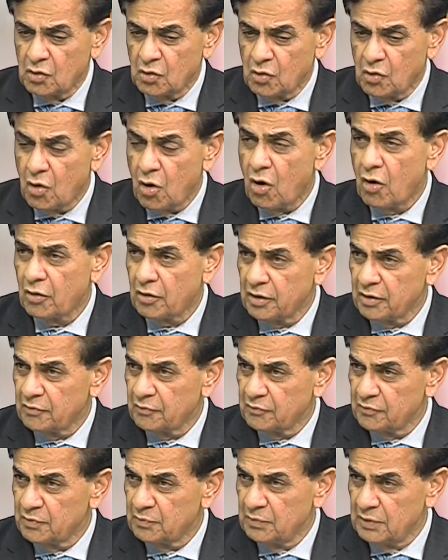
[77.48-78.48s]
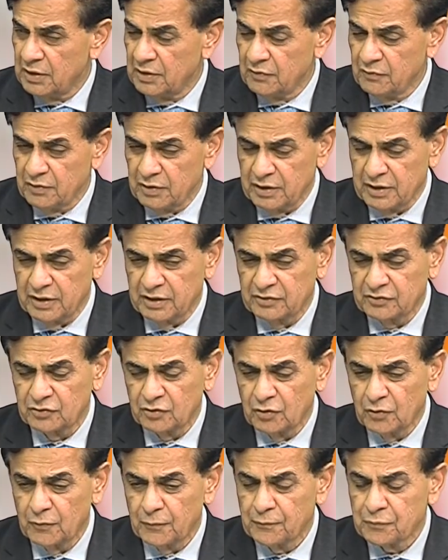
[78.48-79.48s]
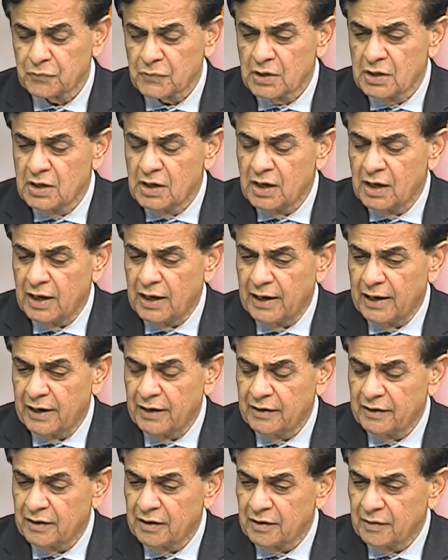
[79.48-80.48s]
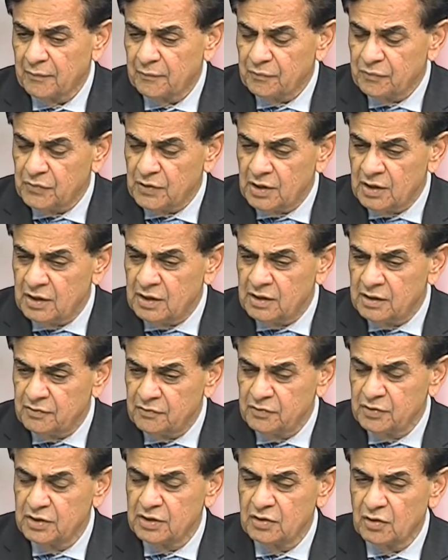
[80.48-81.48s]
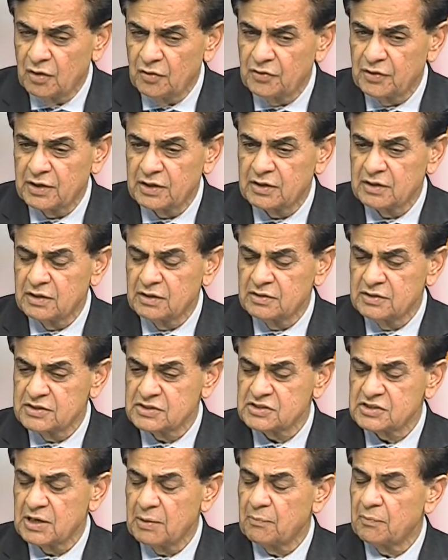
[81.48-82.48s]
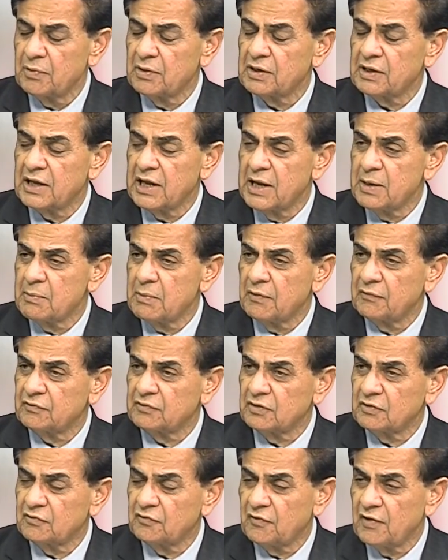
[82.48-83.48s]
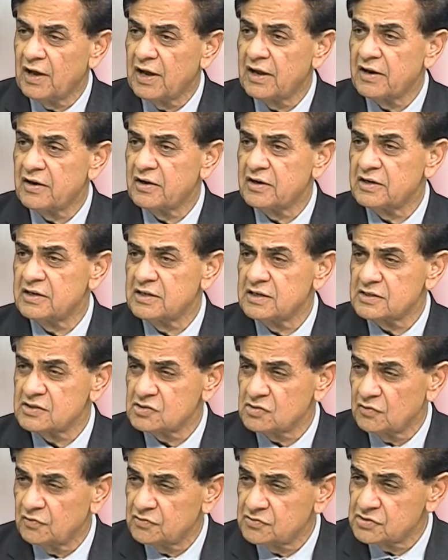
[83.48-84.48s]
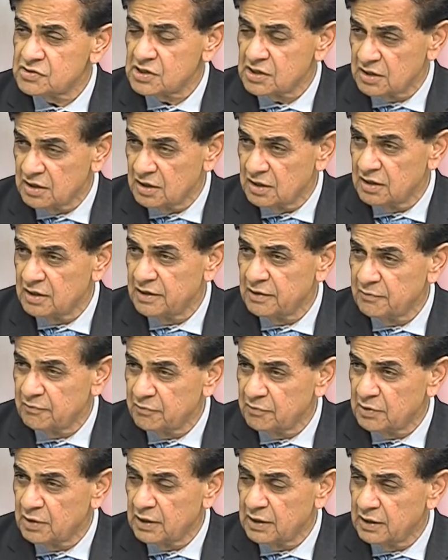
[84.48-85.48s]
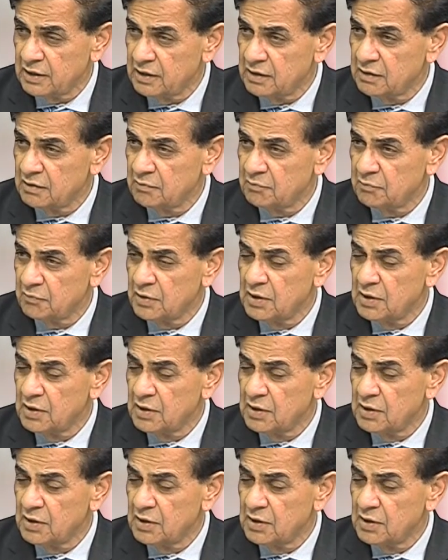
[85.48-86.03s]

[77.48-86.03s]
God, we believe in it. So, and we know that this temple came after 500 years of struggle and